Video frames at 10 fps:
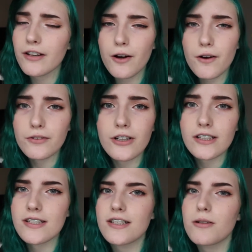however long
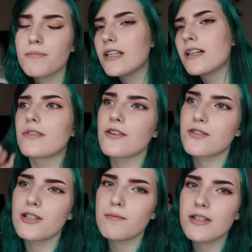this is gonna be, there's
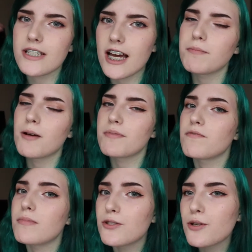going to be a time lapse
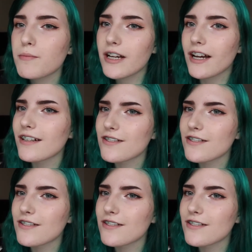of me doing my hair.